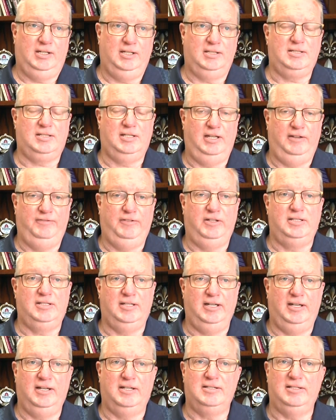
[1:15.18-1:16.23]
safely
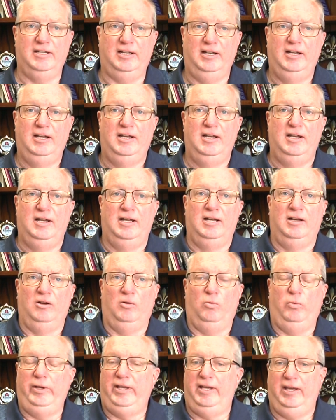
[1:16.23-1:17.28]
say is that
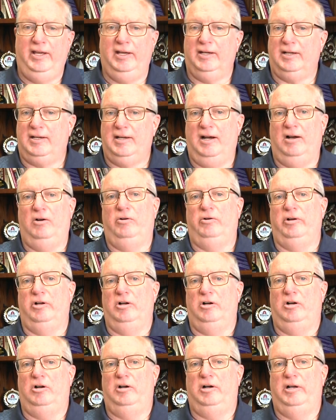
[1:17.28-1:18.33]
we can't count
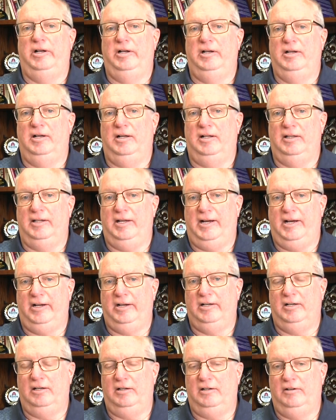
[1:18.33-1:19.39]
on a
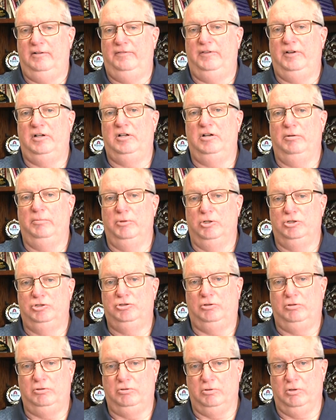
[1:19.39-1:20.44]
lot of
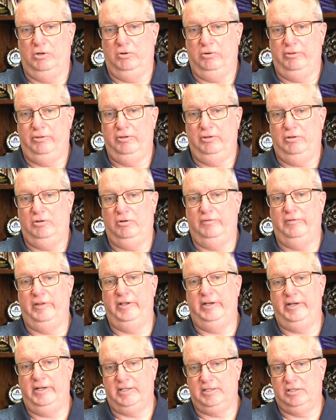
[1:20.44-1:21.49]
commercial growth over
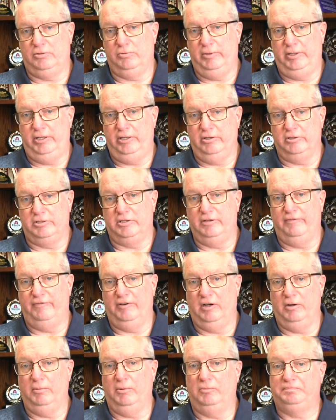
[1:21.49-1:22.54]
the next 3 years in
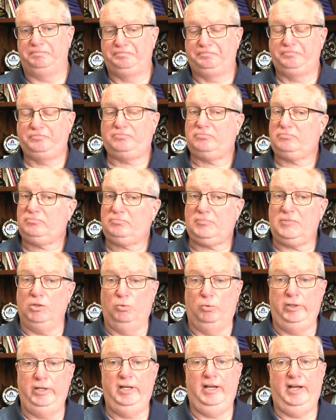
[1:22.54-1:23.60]
Faribault.
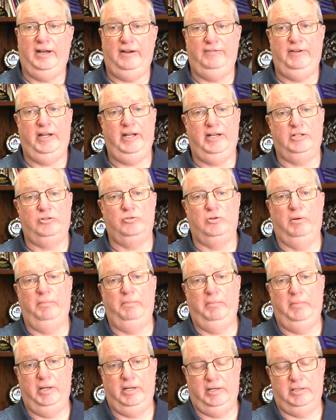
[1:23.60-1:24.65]
We have had
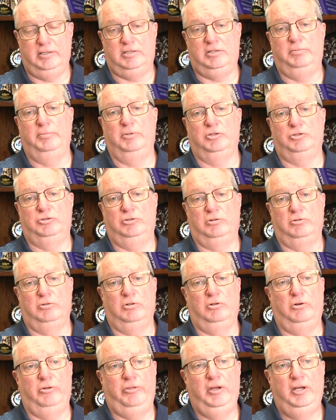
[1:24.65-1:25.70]
tremendous commercial
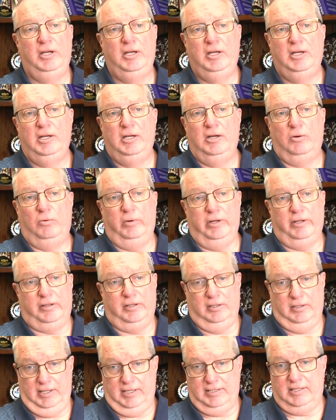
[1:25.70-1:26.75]
growth
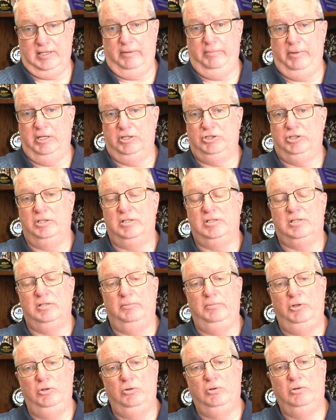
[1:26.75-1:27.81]
with, as I mentioned,
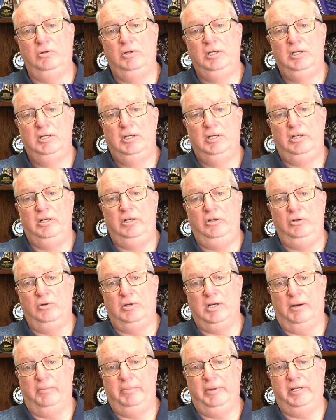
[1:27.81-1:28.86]
some new
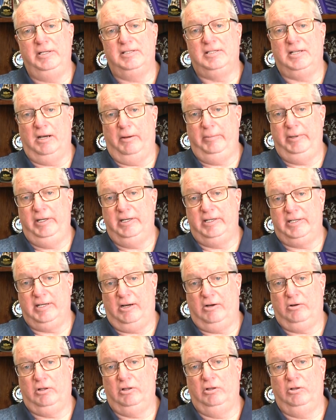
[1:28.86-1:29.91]
companies coming to
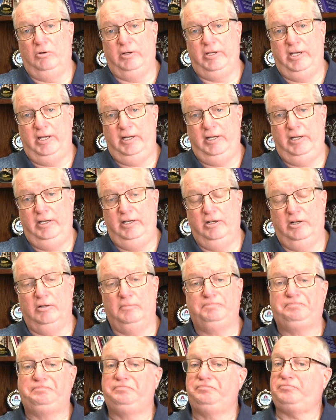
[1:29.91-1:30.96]
town and locating here.